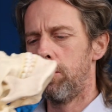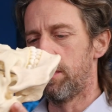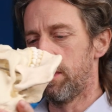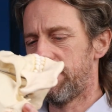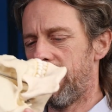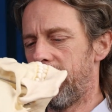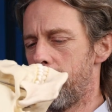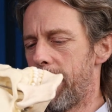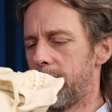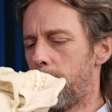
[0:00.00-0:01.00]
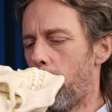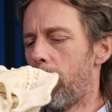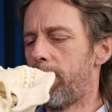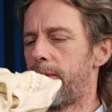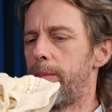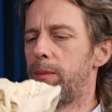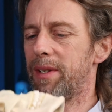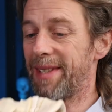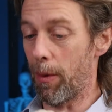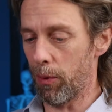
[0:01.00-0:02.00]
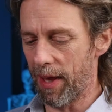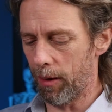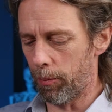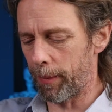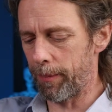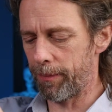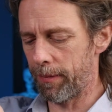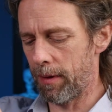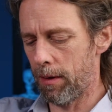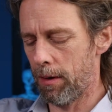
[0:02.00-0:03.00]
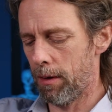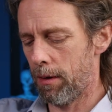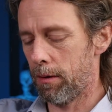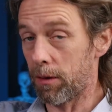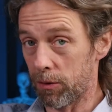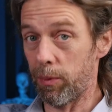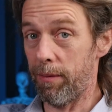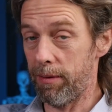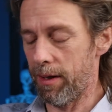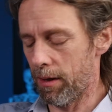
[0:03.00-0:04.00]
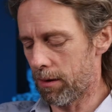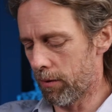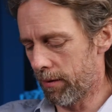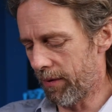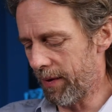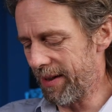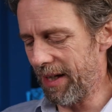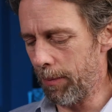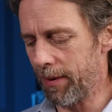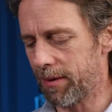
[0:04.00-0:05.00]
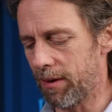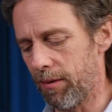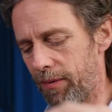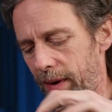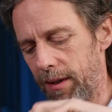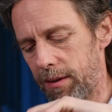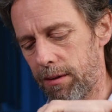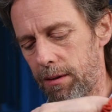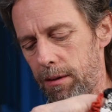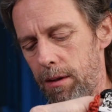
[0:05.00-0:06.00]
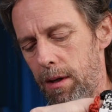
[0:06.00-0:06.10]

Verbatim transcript: We're going to take the mandible off because that will help because we really are going very deep into the face.